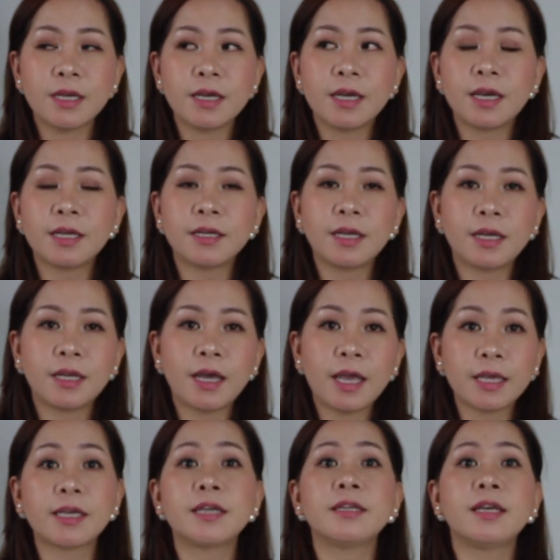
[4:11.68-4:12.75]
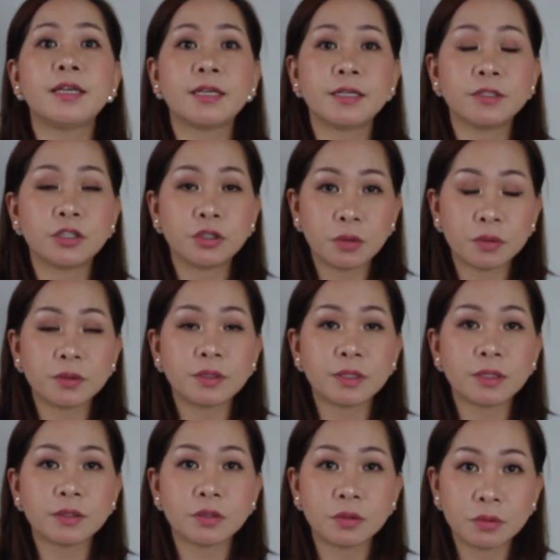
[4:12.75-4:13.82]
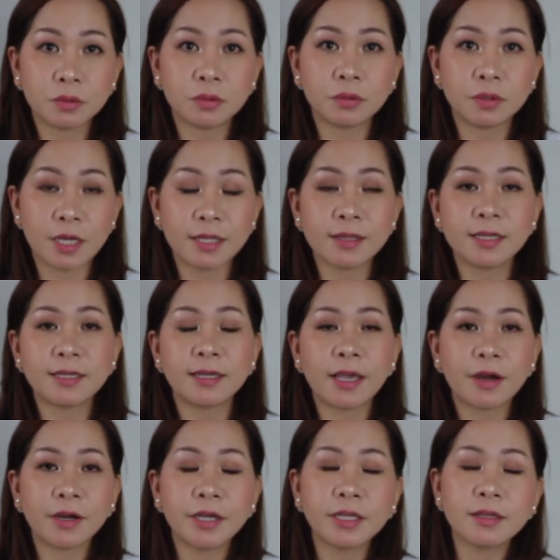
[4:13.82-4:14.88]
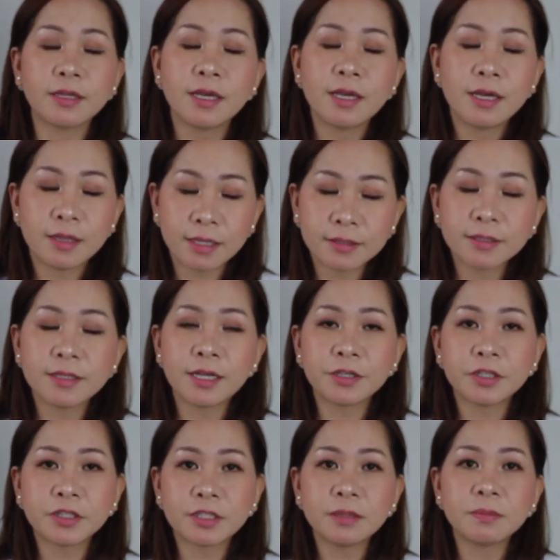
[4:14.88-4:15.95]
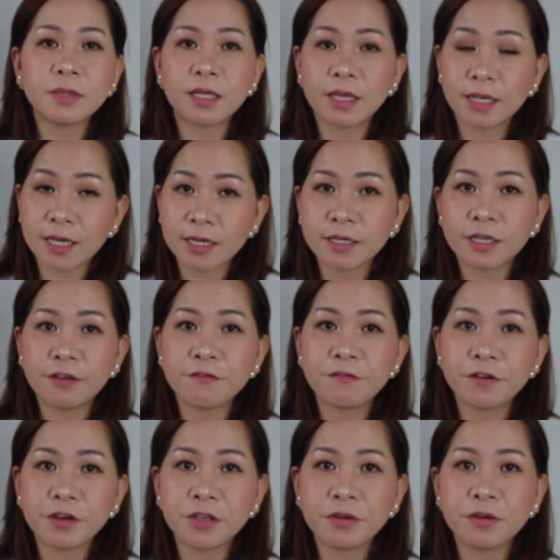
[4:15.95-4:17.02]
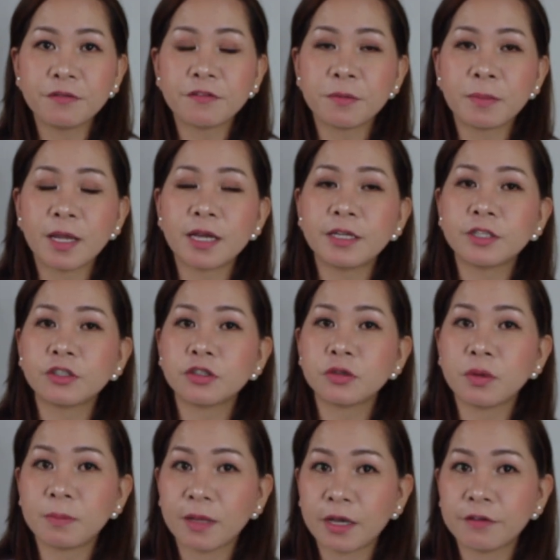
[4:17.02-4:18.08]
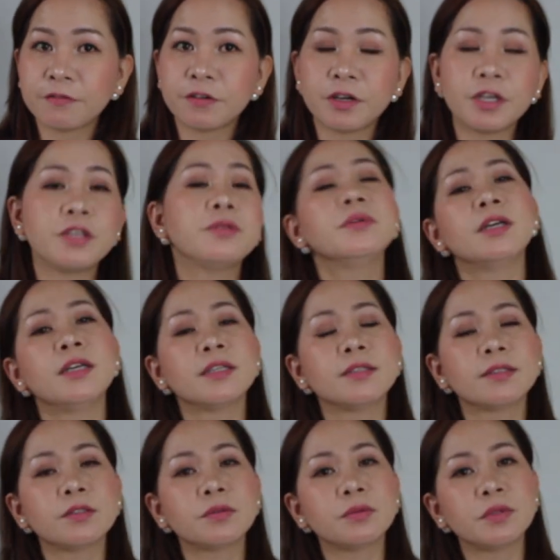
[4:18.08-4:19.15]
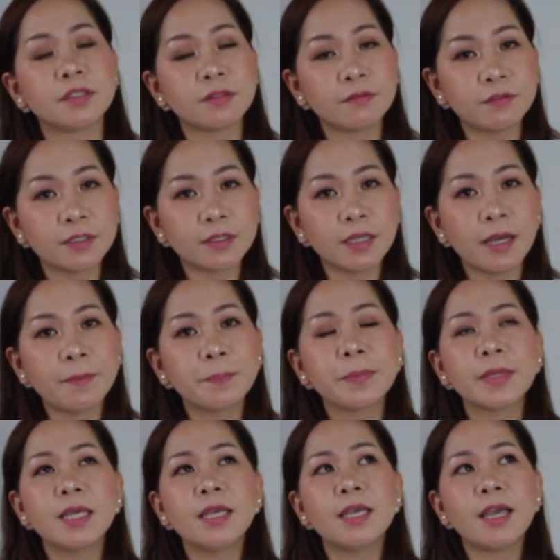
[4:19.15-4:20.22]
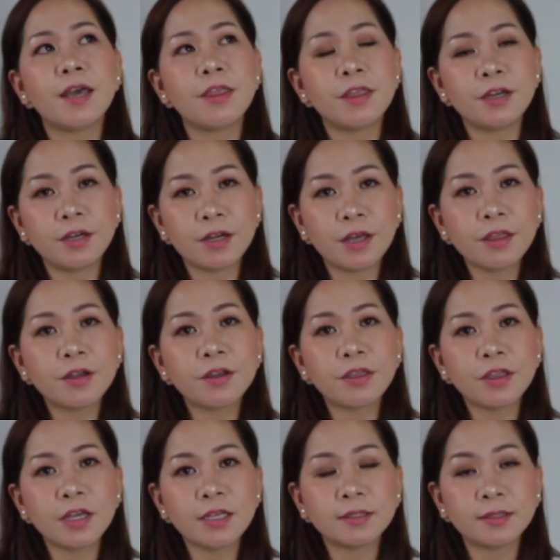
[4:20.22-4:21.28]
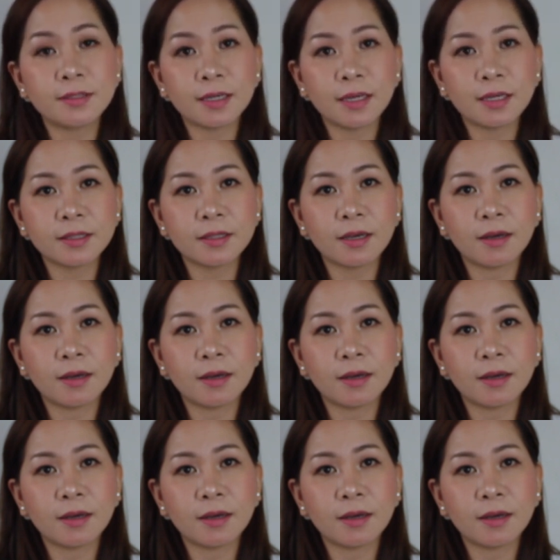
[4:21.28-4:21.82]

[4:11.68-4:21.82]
and I can choose to not declare it. That's another tip that I can give for you if you're planning to apply for a US tourist visa. And then another thing is that